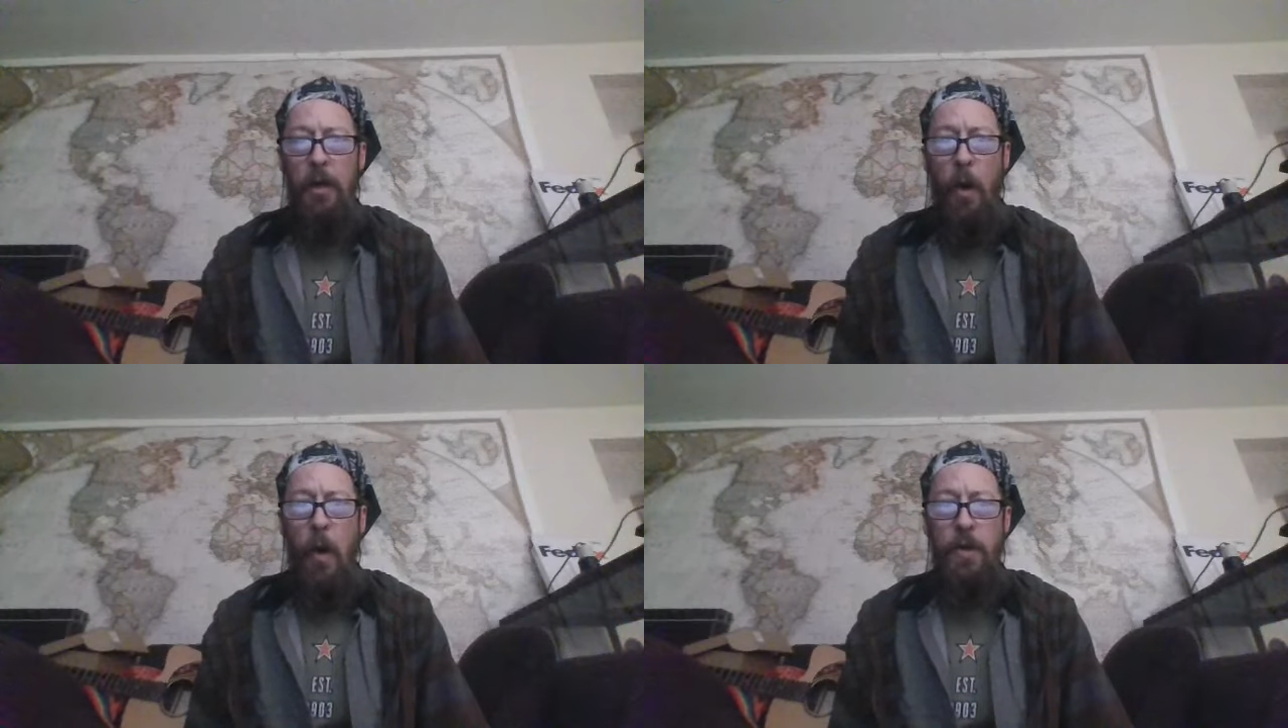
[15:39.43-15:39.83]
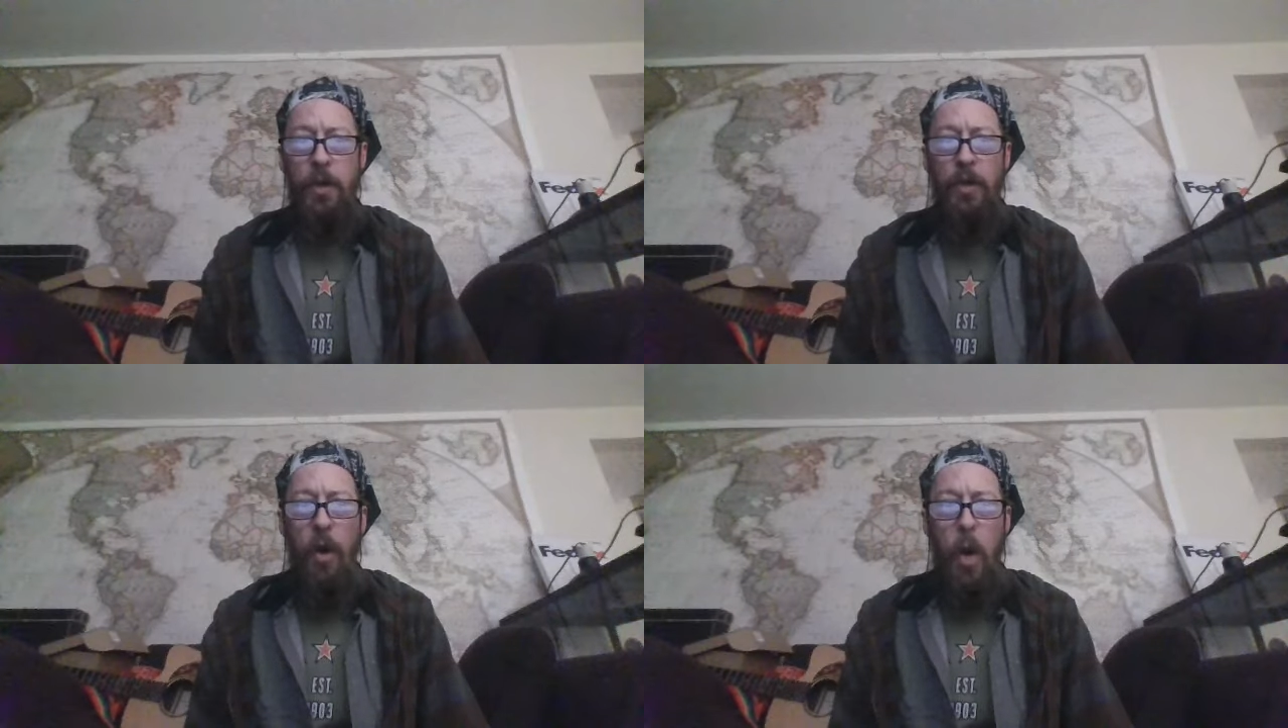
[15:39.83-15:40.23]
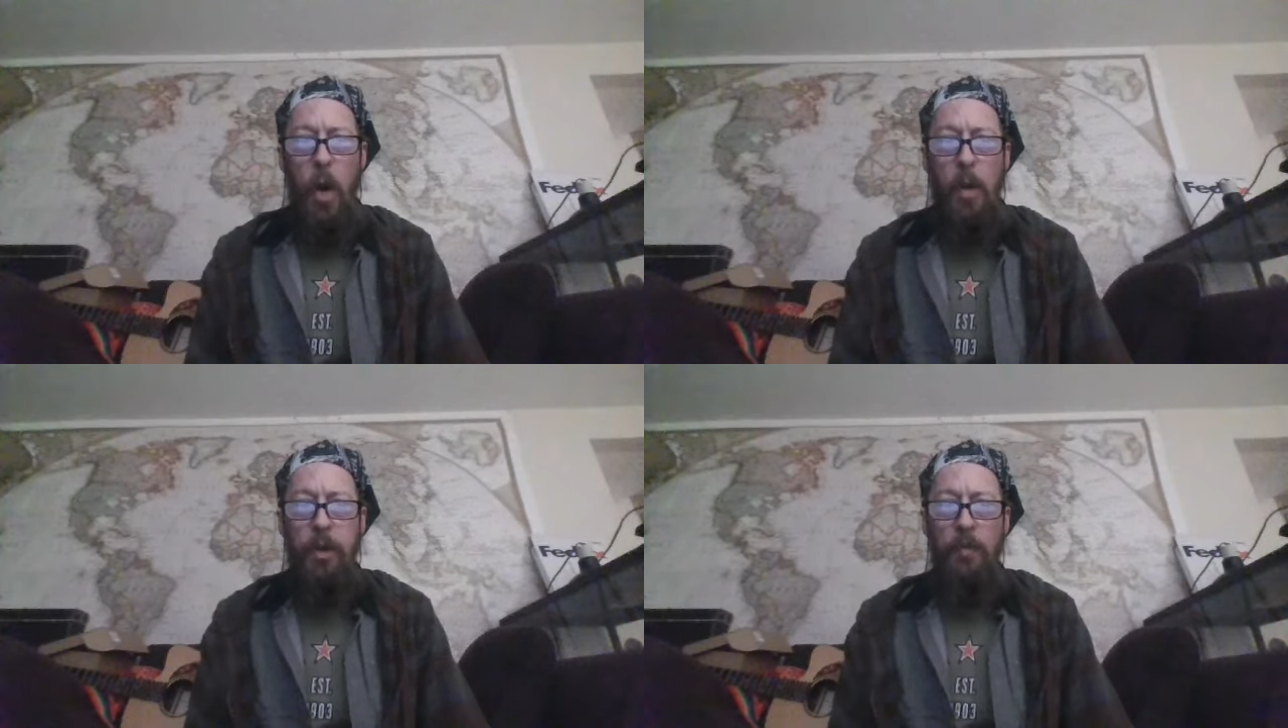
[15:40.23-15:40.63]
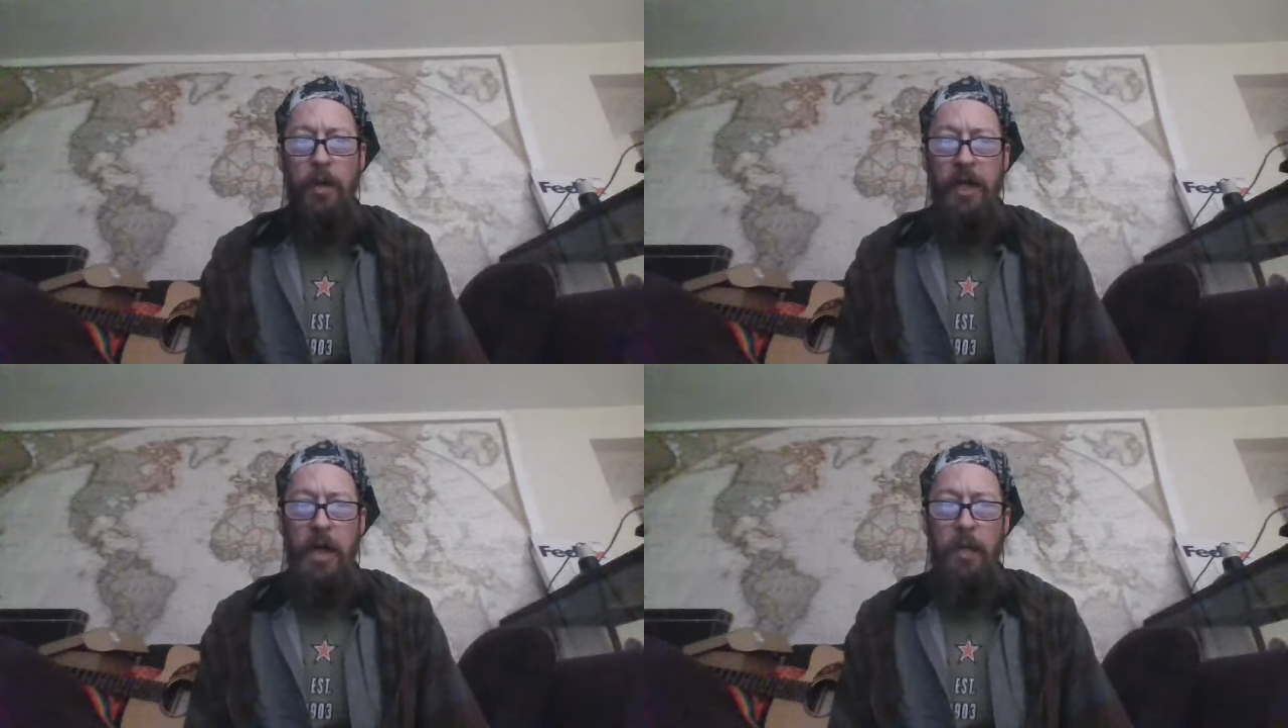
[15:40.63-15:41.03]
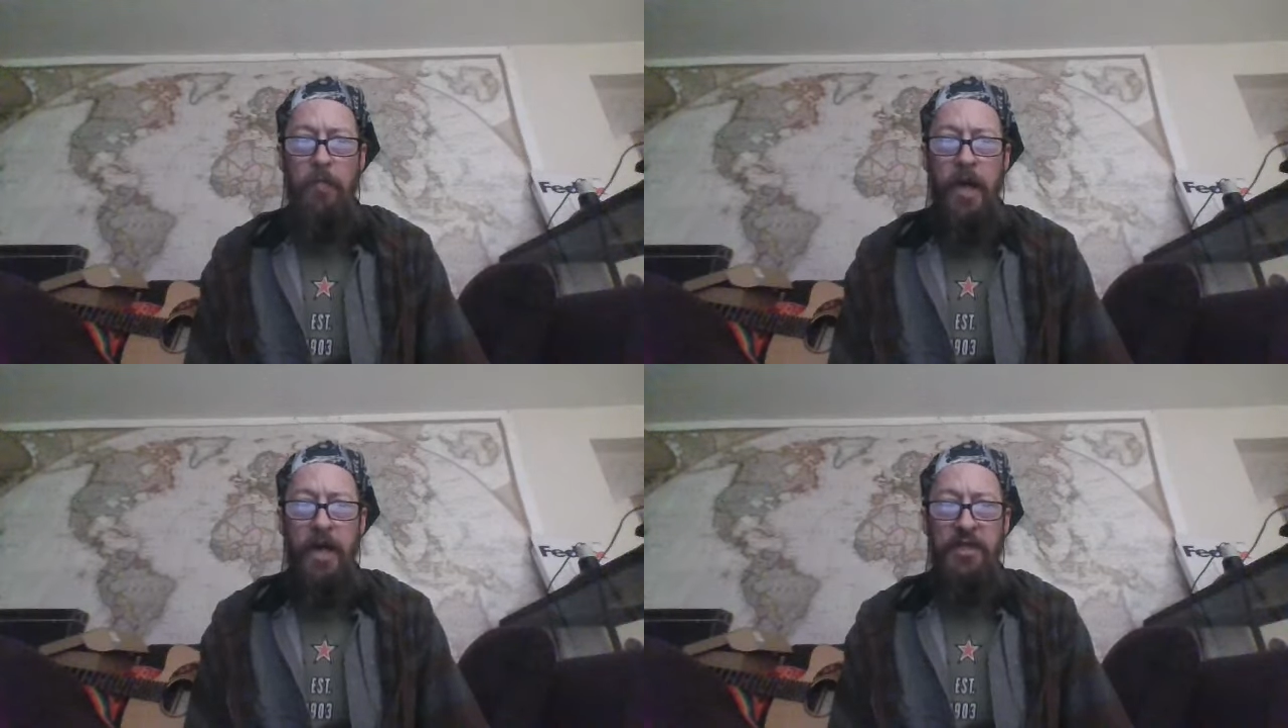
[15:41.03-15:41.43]
Over and over
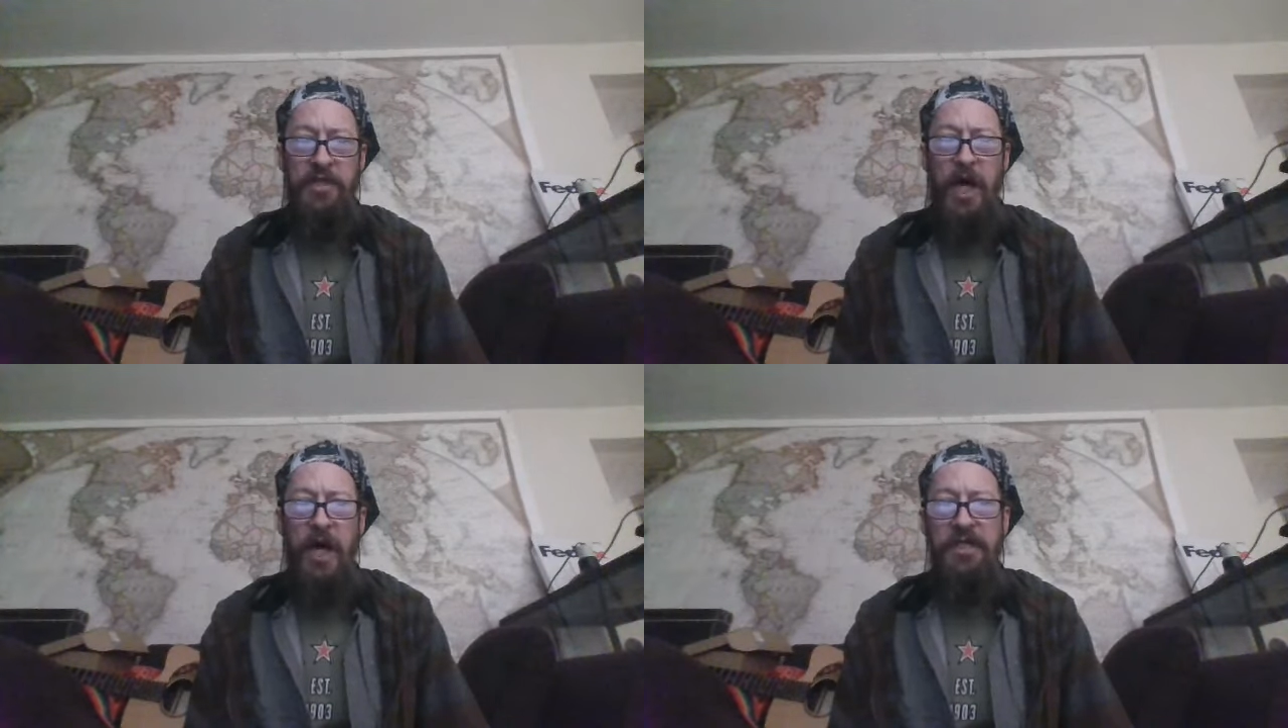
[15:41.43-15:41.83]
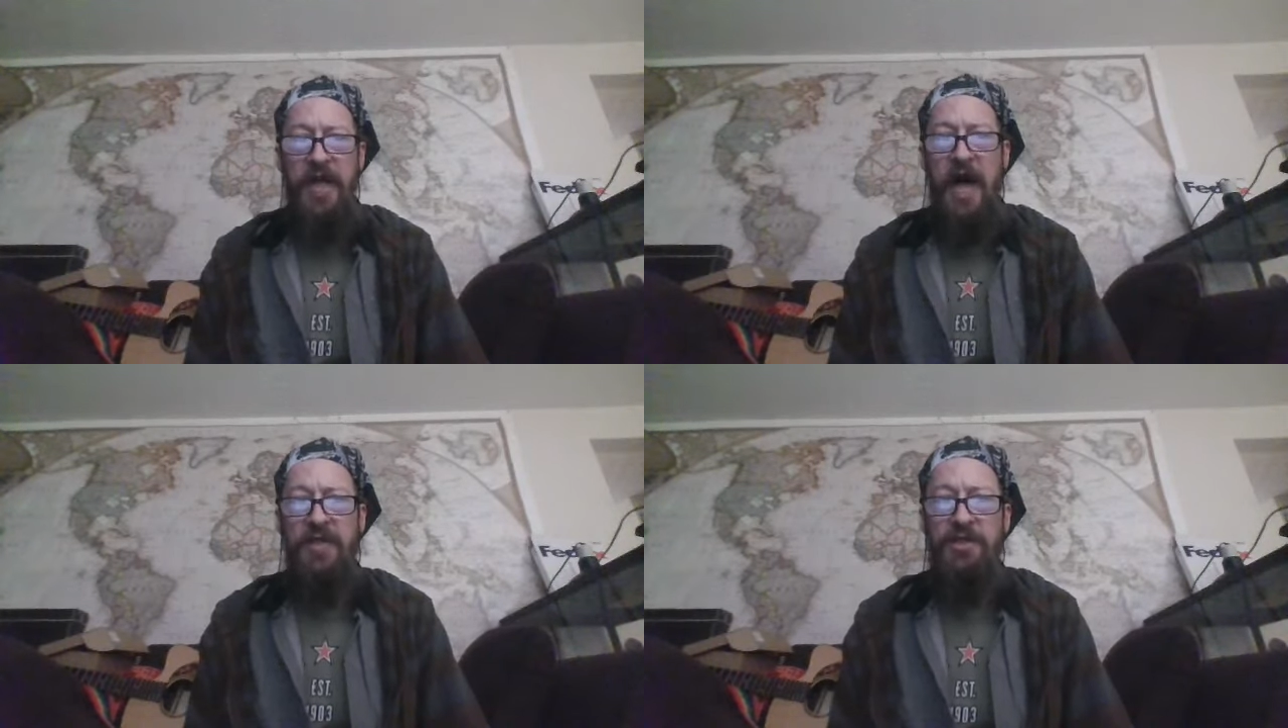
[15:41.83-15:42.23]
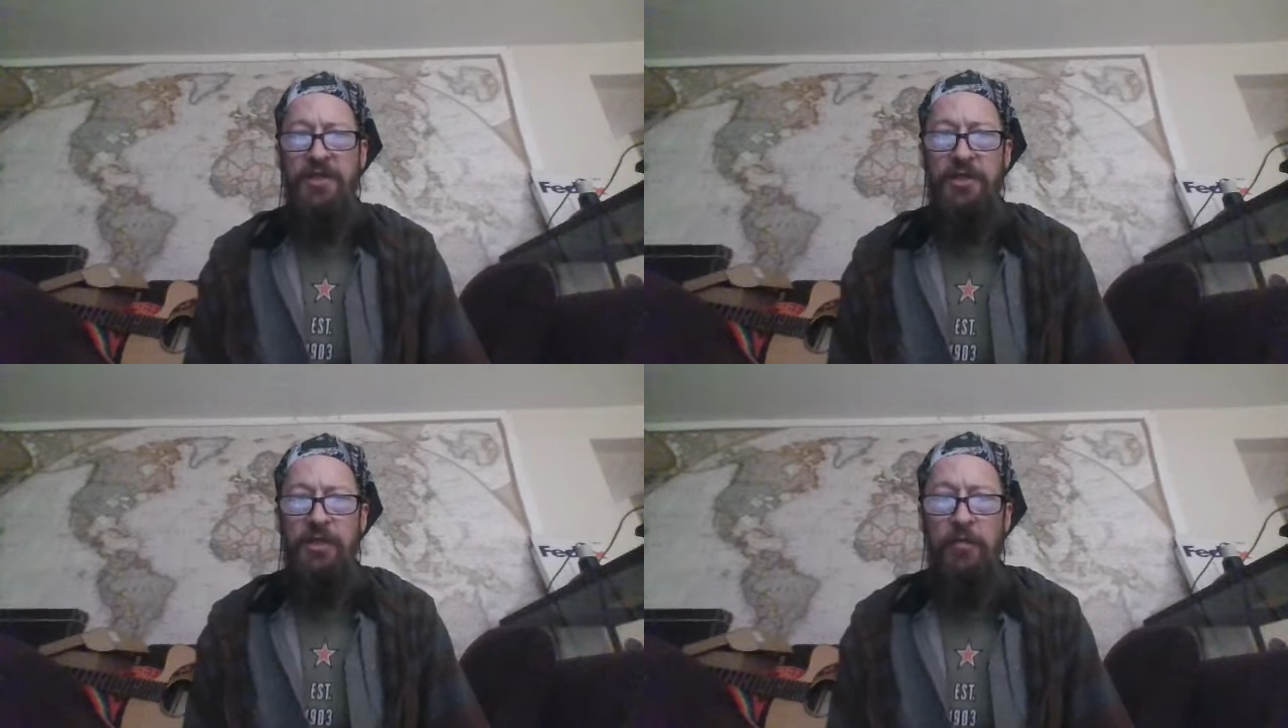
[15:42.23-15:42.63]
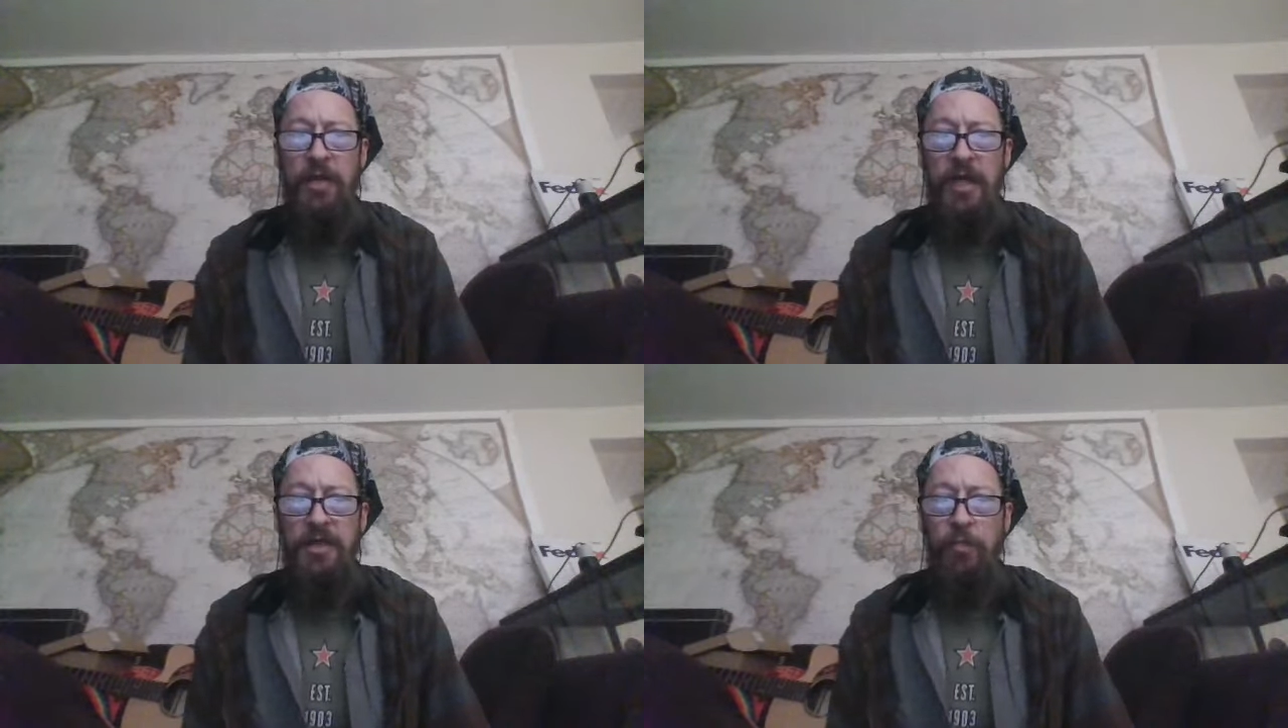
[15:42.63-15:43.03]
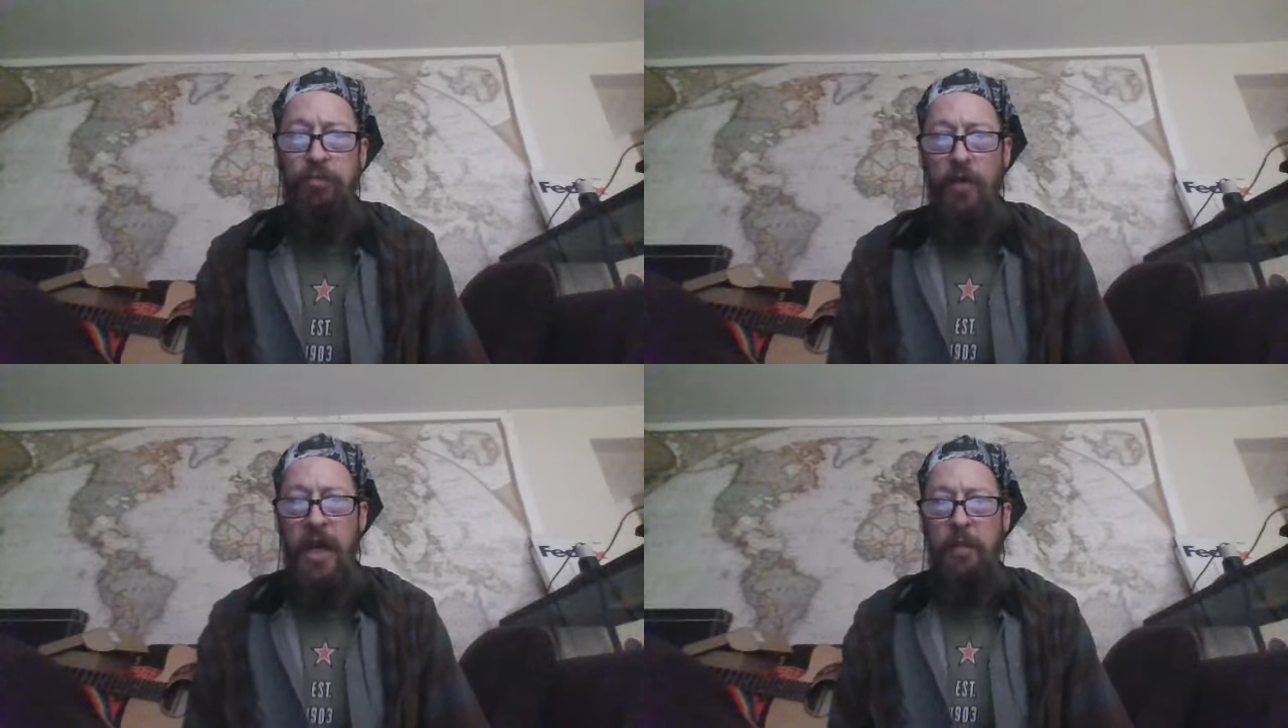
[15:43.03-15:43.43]
again, men assign tasks to me to
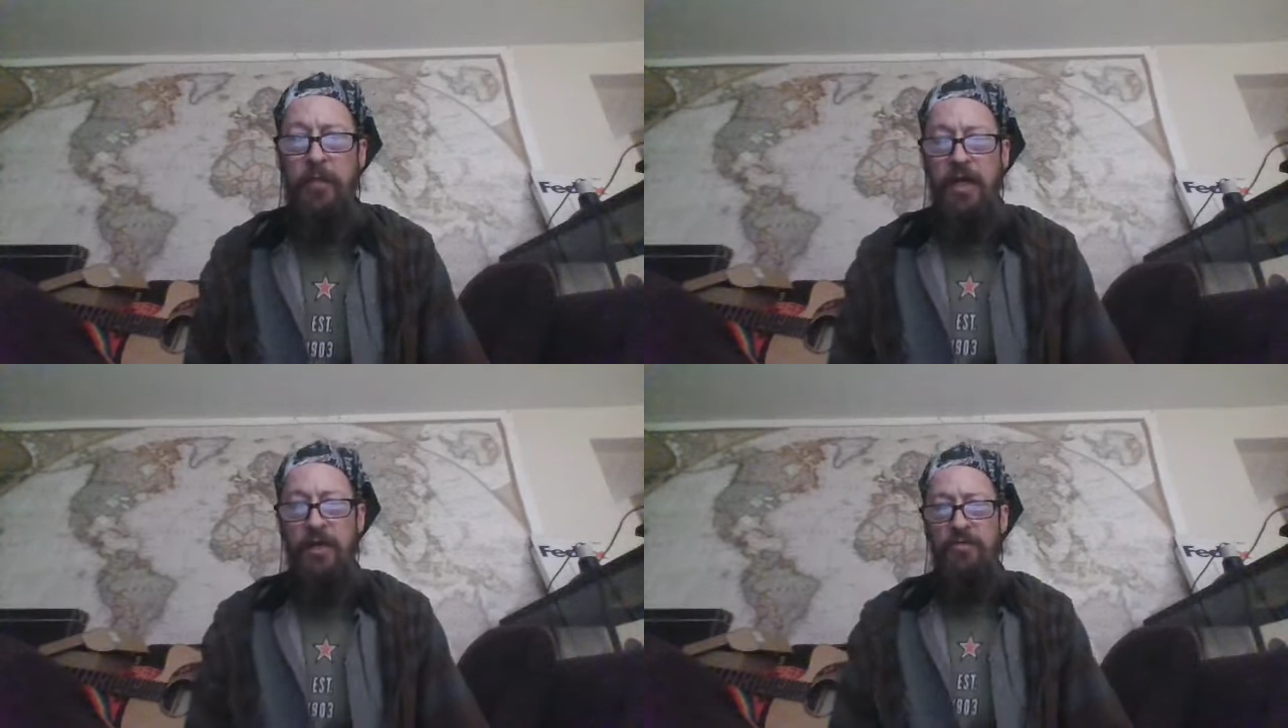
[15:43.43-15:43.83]
break me,